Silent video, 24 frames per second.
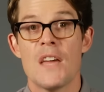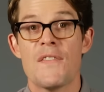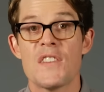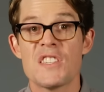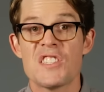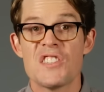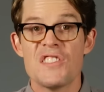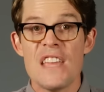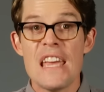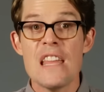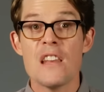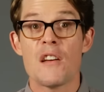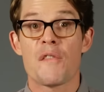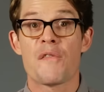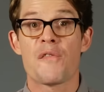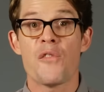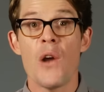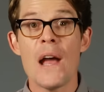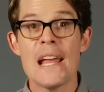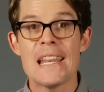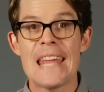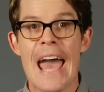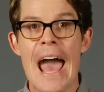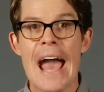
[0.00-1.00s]
If a state of
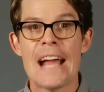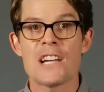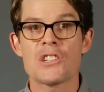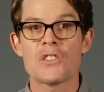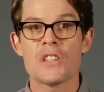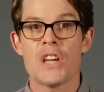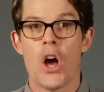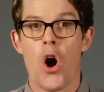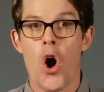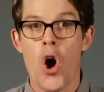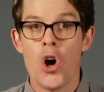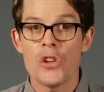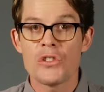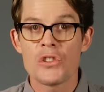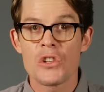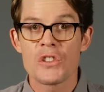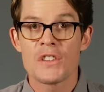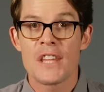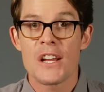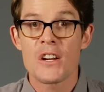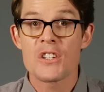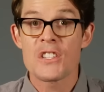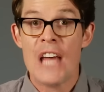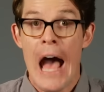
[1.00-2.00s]
fright actually
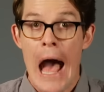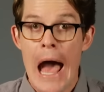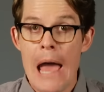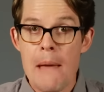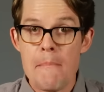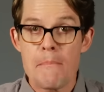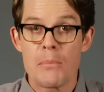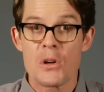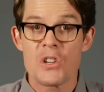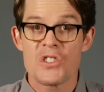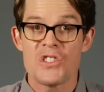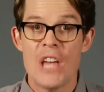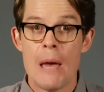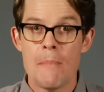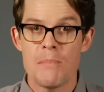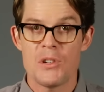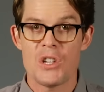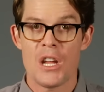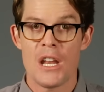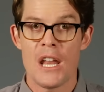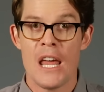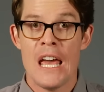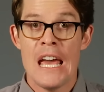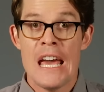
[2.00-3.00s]
altered their time
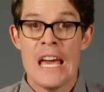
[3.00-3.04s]
perception,